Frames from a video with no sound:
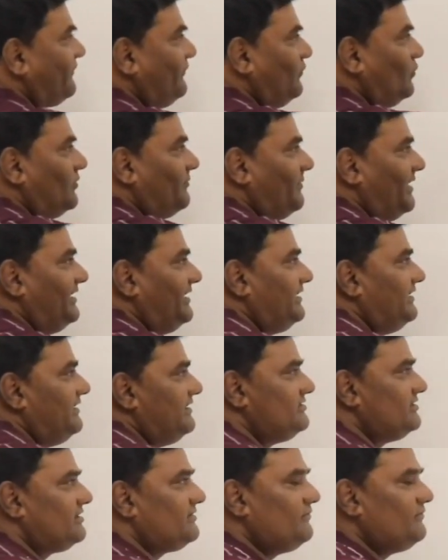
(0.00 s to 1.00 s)
or 4-byte
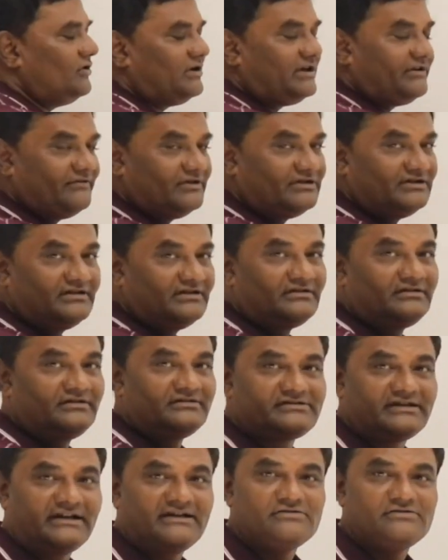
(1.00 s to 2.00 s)
integer, whatever
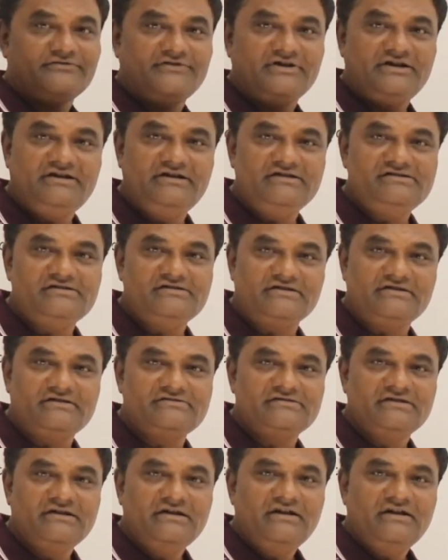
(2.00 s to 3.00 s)
the size of an integer
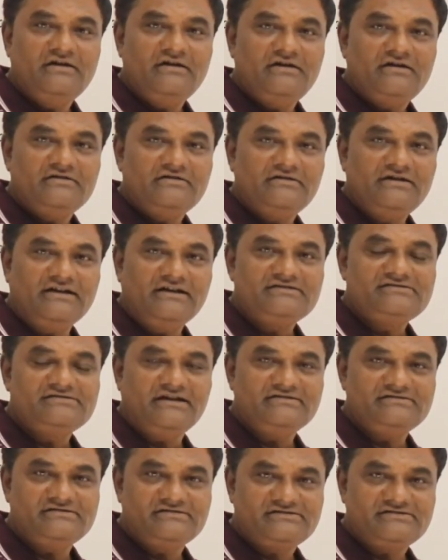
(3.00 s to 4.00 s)
is, that
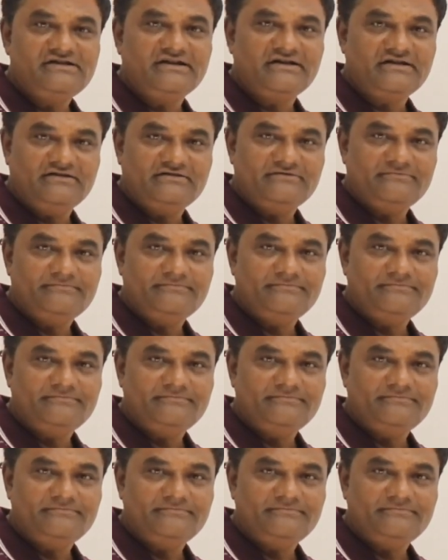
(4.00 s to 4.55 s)
size is taken.